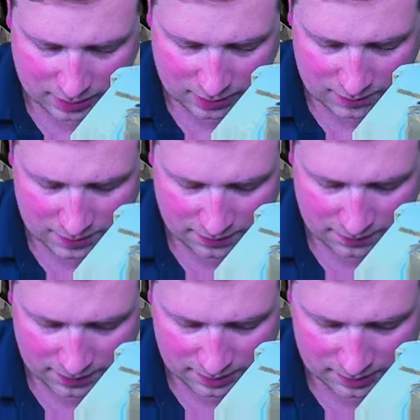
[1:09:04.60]
often
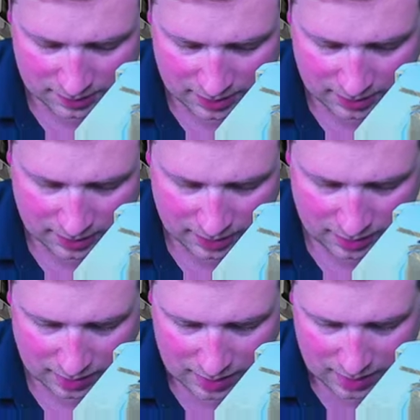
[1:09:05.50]
feels like
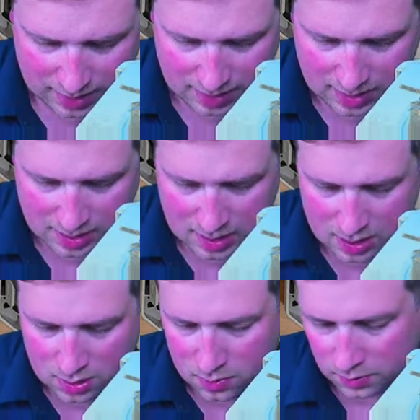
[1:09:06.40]
uh,
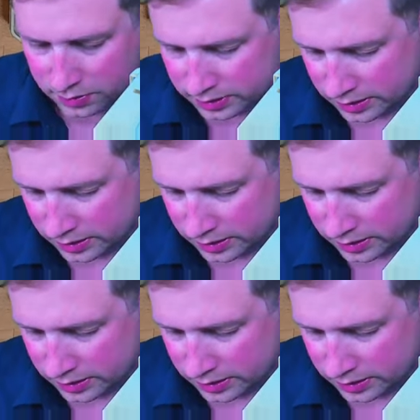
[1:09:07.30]
we're just